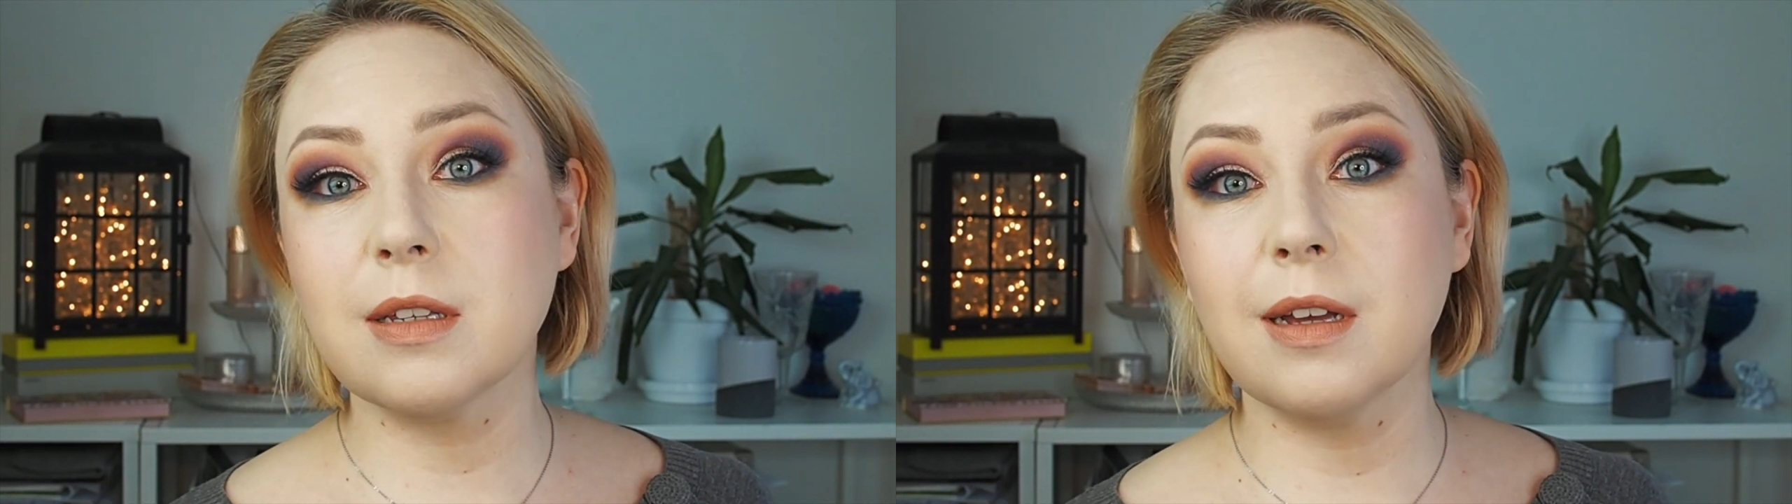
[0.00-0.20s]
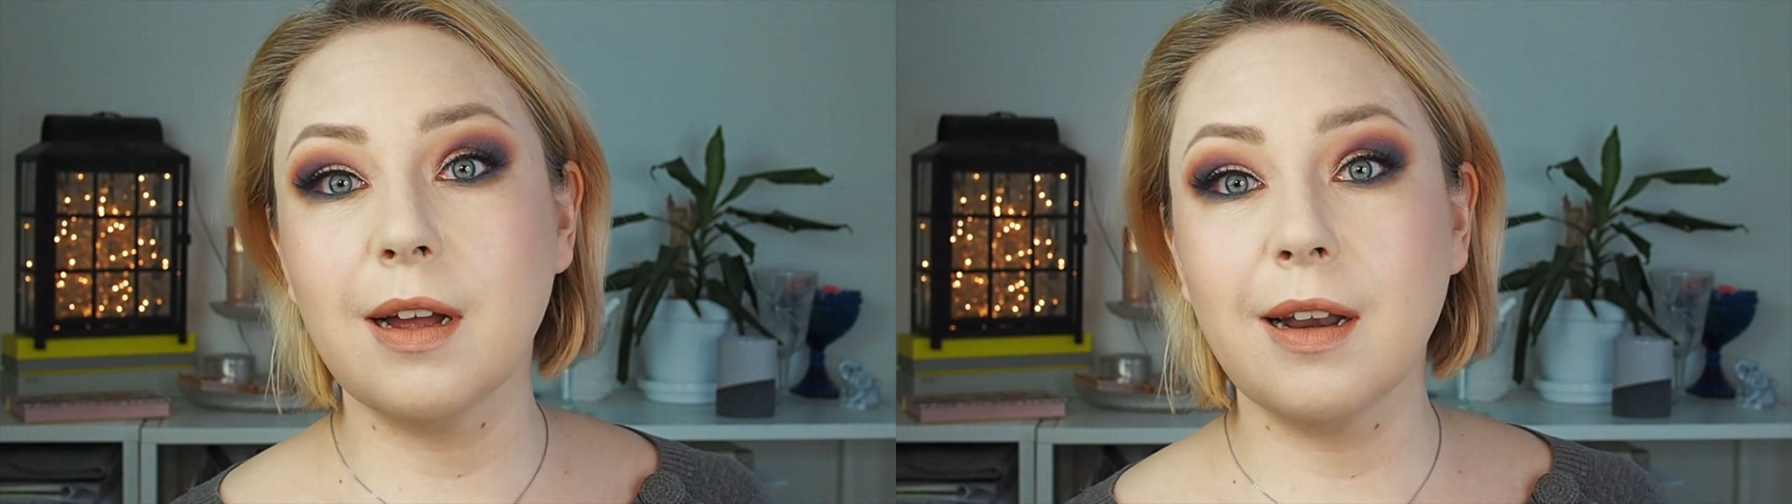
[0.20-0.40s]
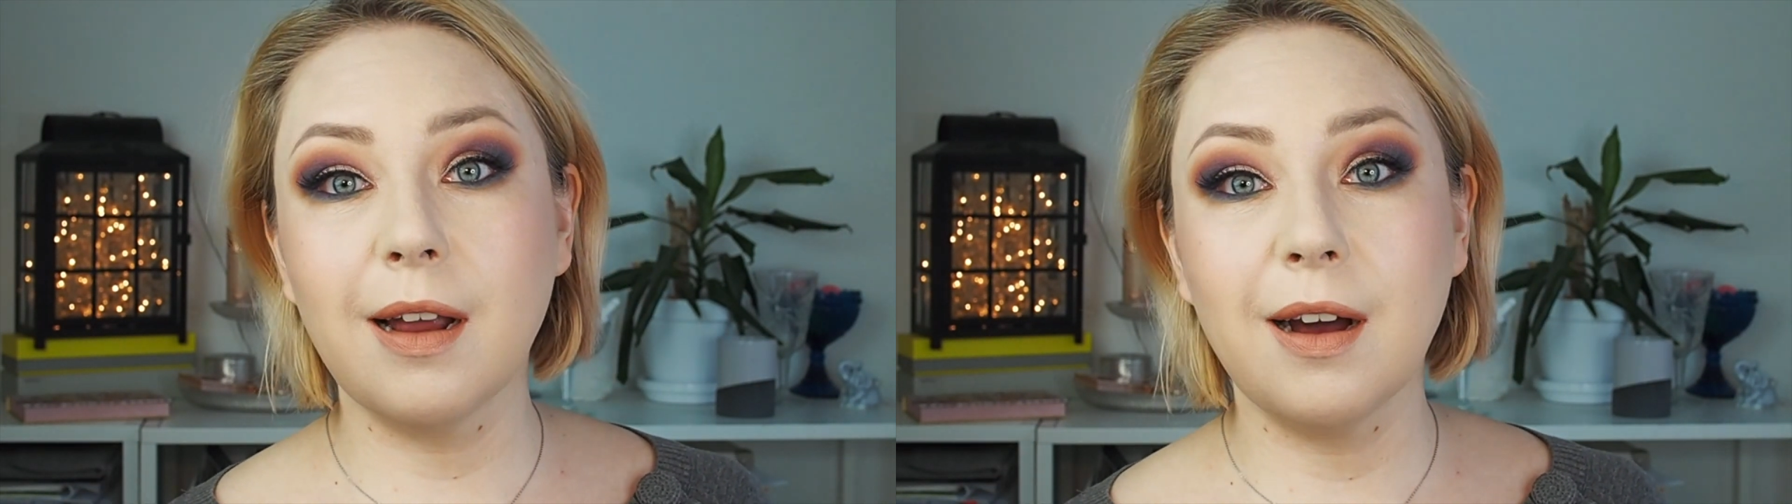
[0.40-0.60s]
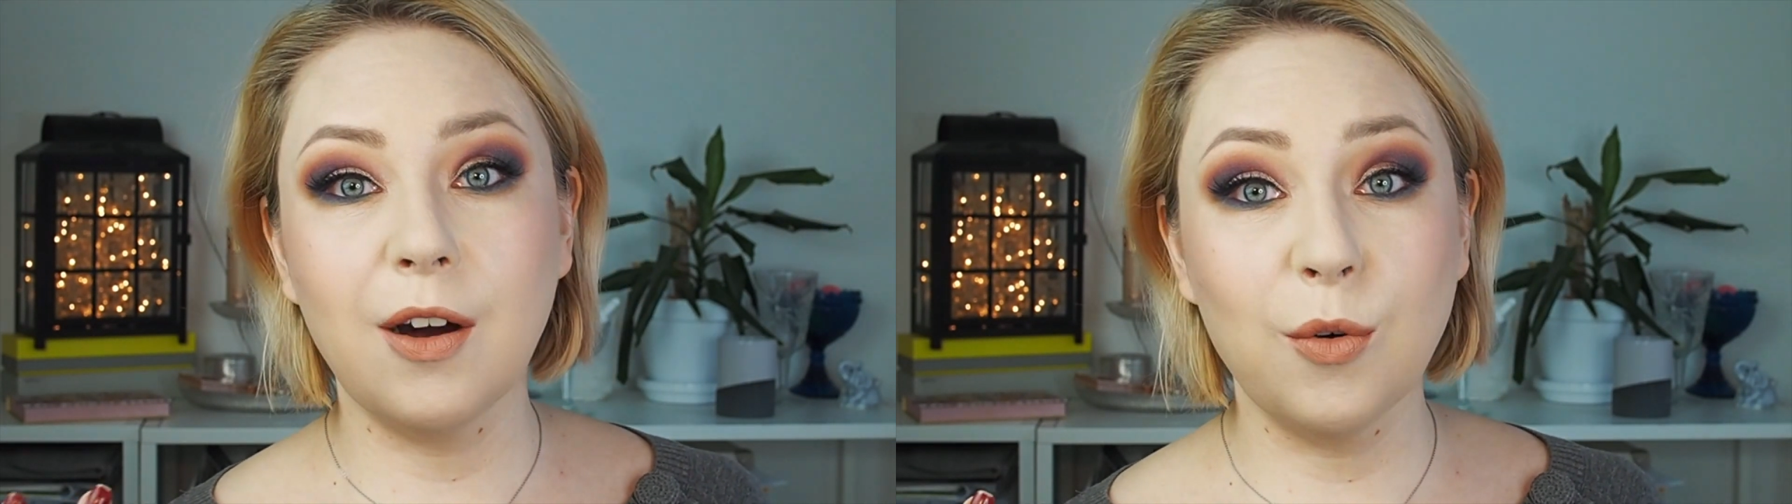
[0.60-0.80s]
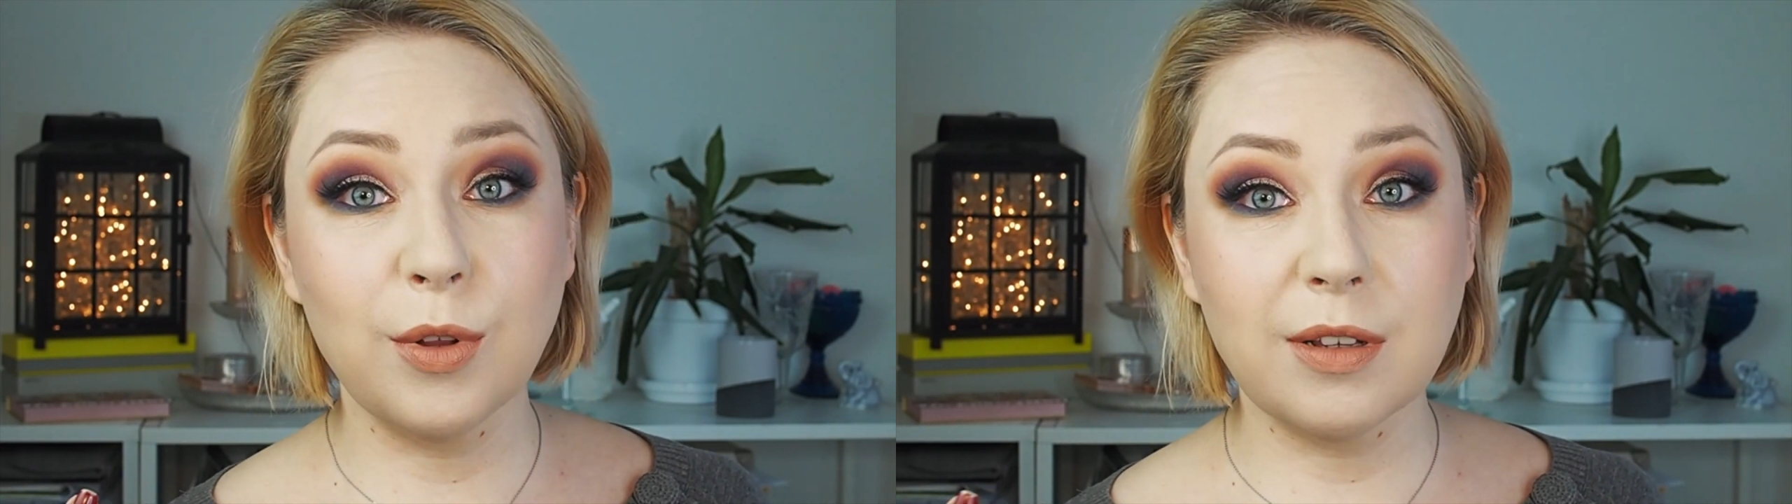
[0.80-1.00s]
and
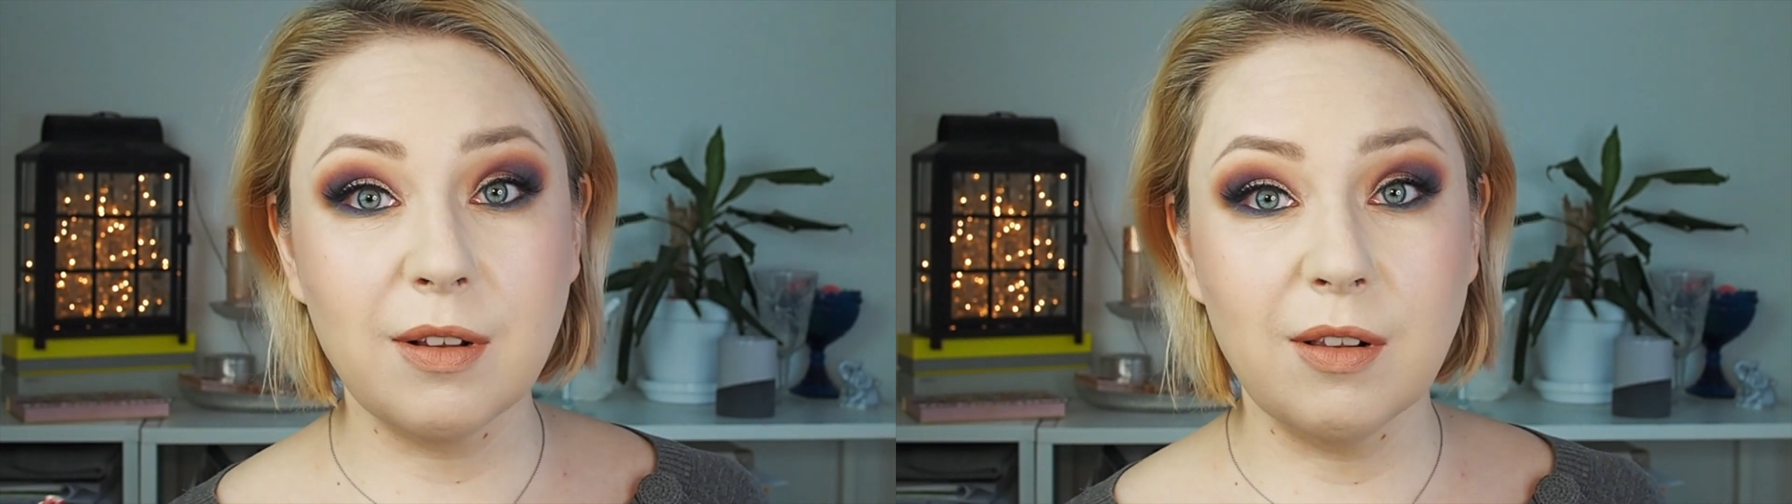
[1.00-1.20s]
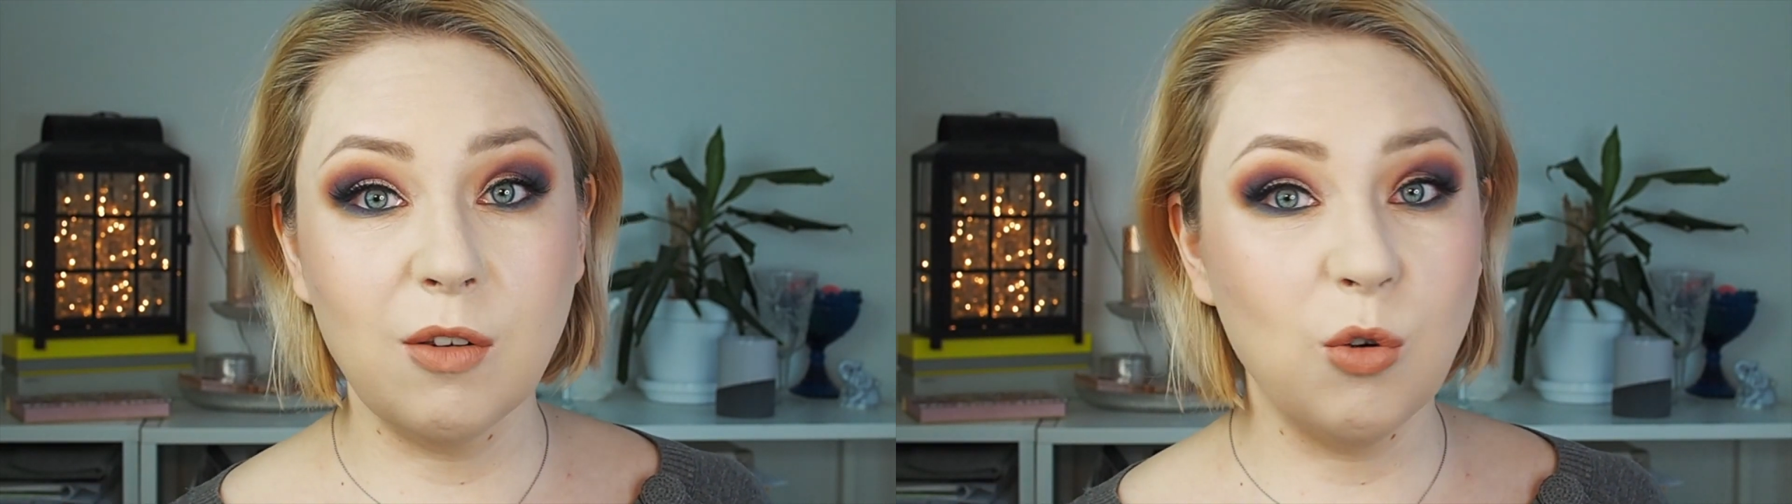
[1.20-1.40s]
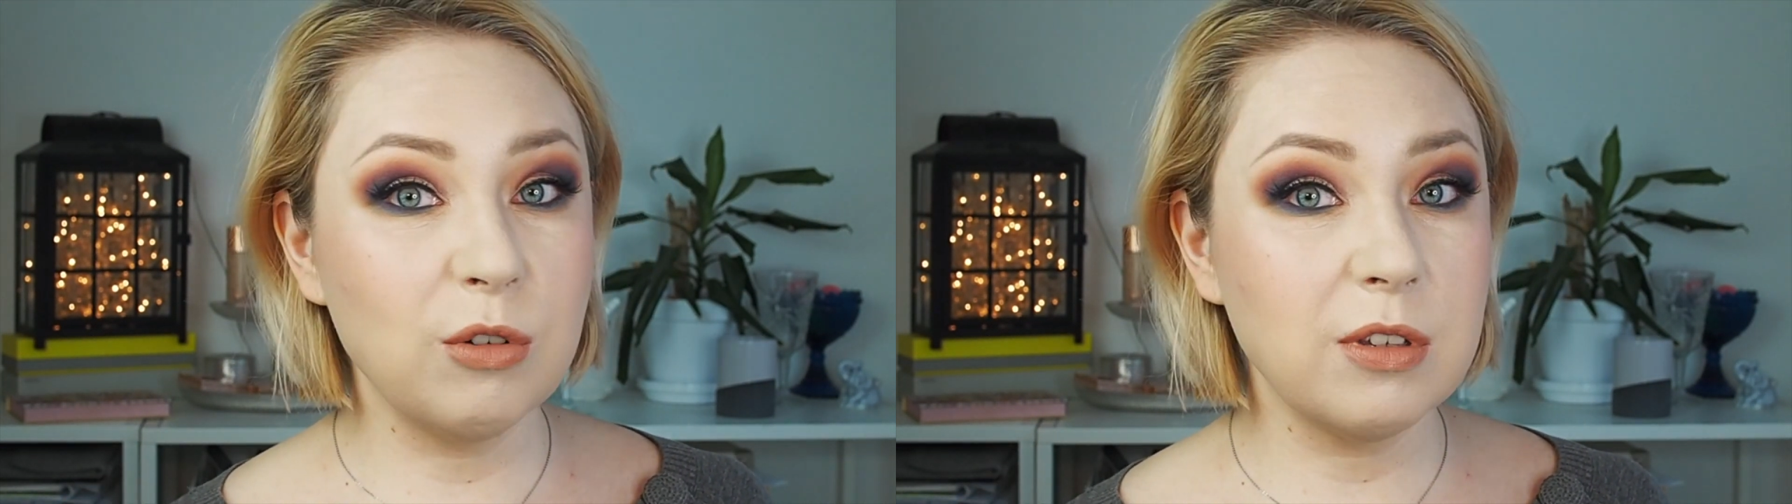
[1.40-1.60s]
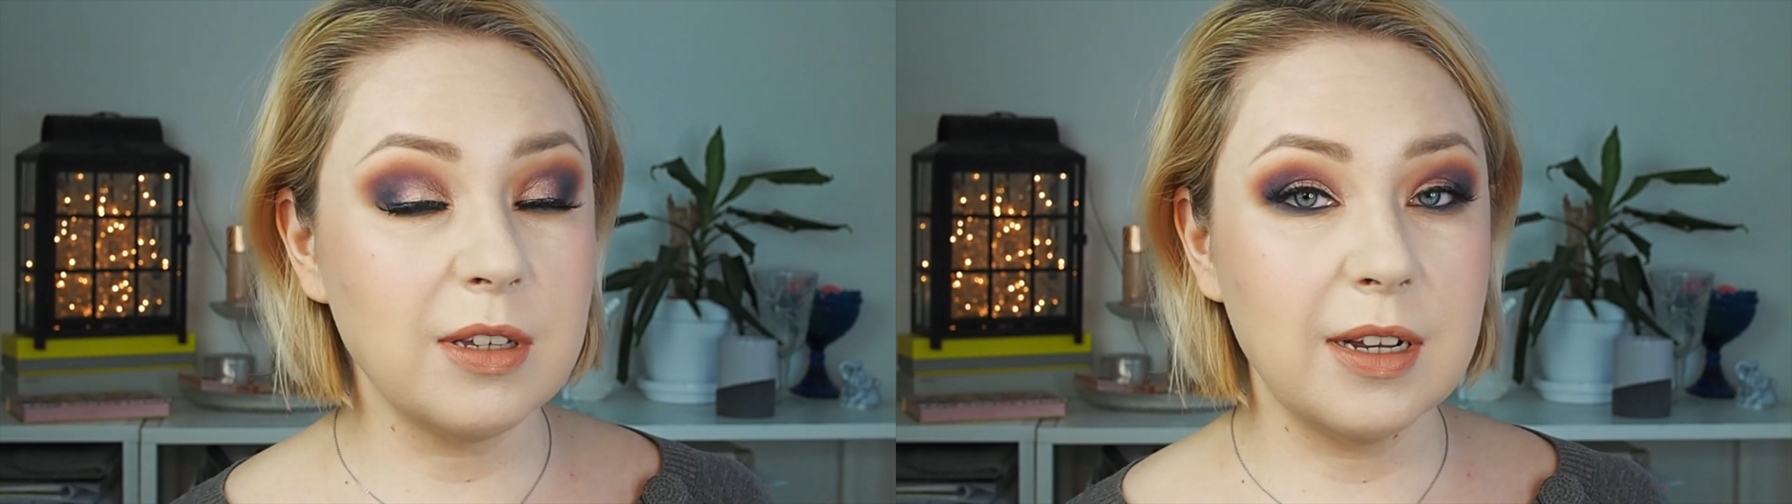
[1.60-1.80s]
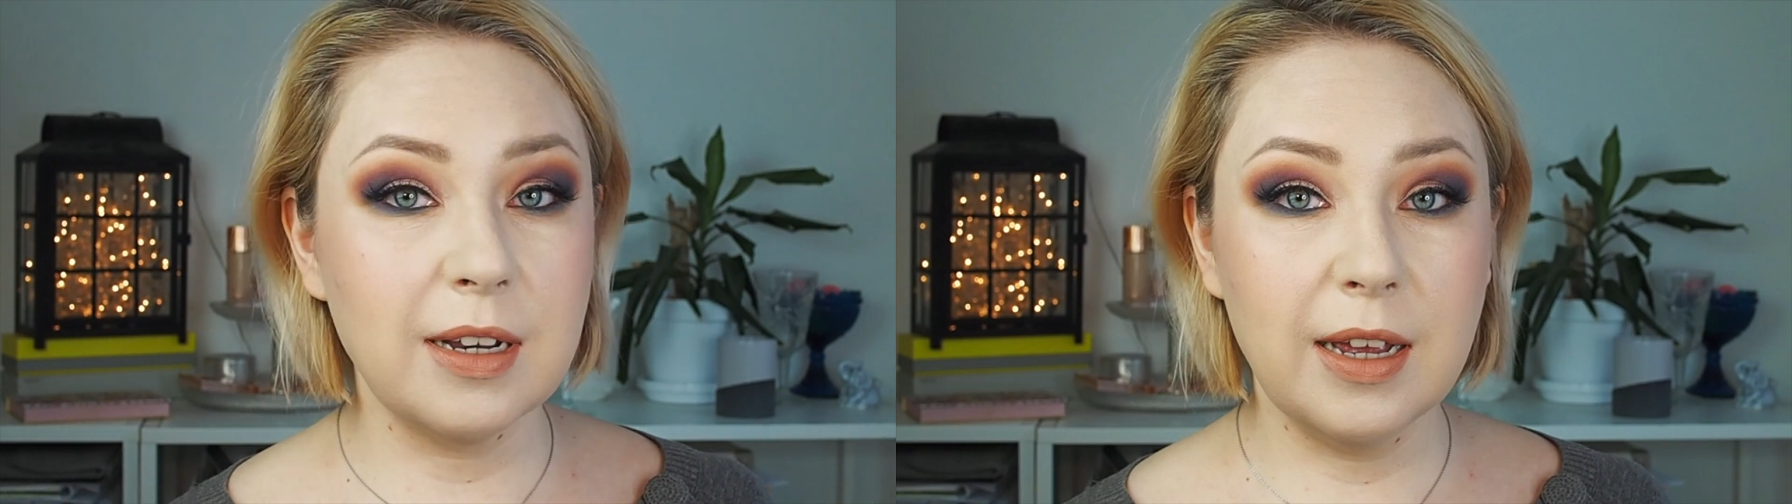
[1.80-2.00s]
how it looks,
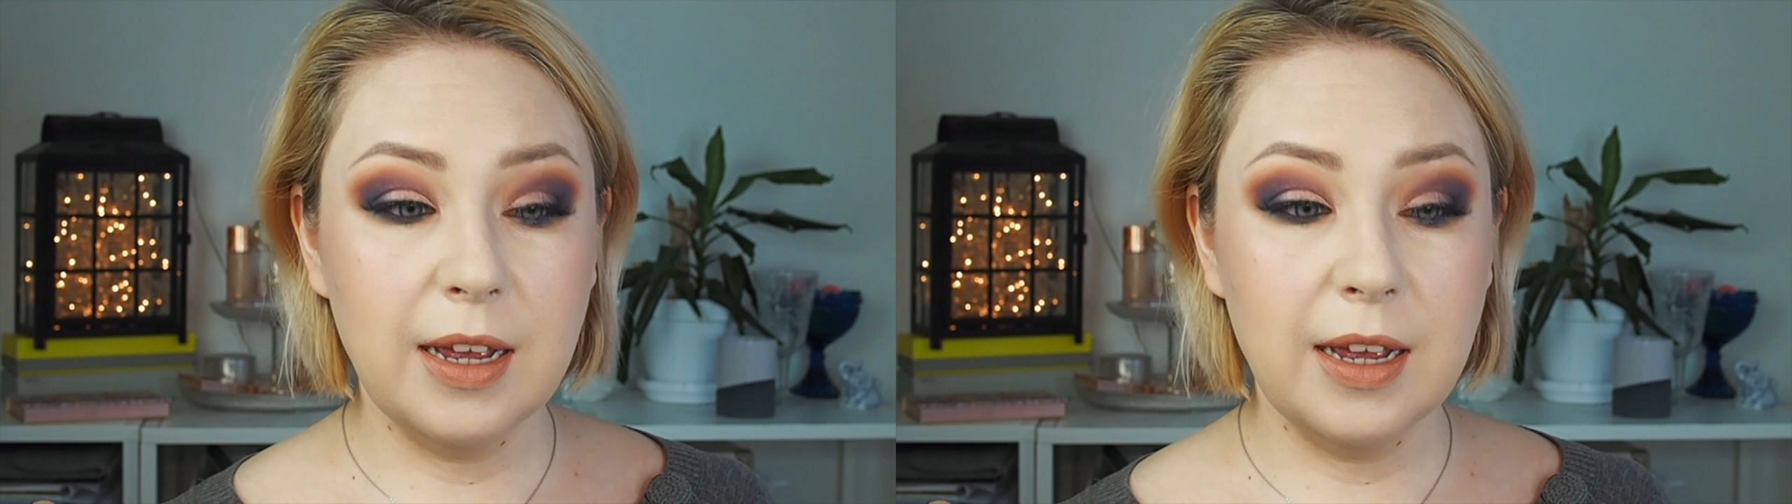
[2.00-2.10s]
and